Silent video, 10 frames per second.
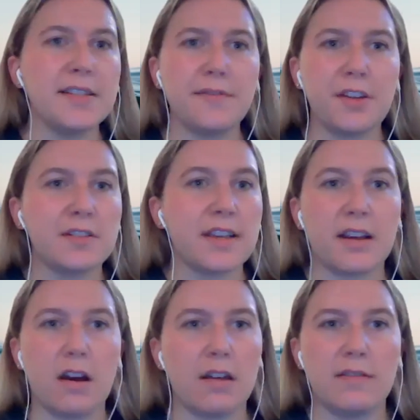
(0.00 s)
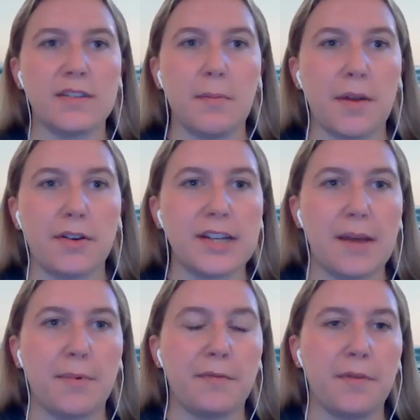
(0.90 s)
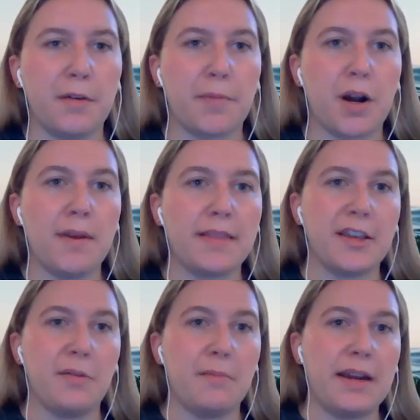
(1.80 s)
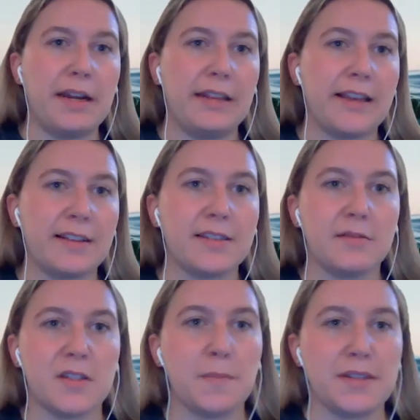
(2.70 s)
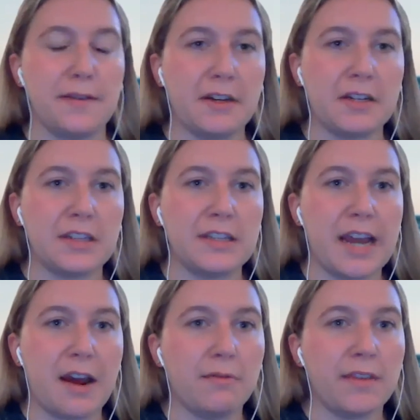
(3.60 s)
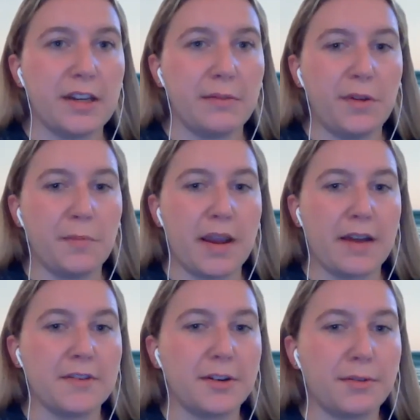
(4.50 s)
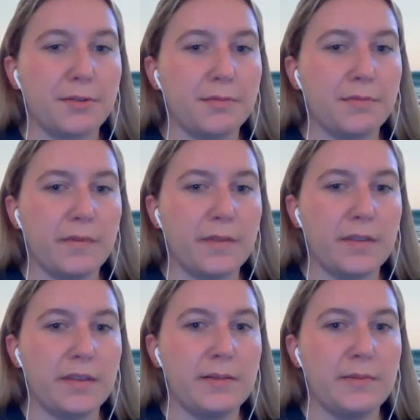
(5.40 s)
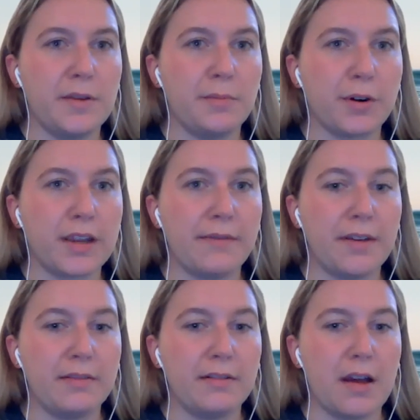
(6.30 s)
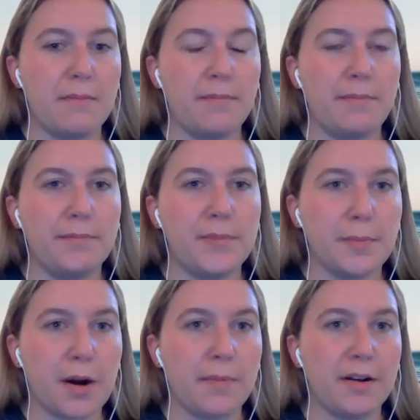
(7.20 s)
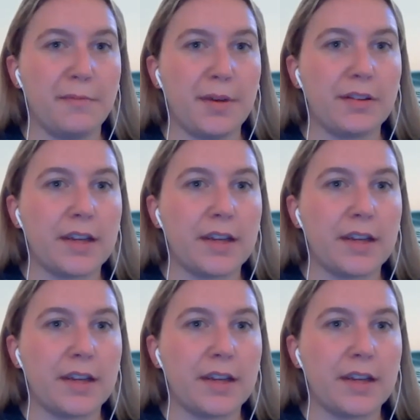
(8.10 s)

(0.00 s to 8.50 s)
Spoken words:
if there's like some other type of permit that you might need that's specific to the town, then you might have to go through the Brookhaven Department of Building.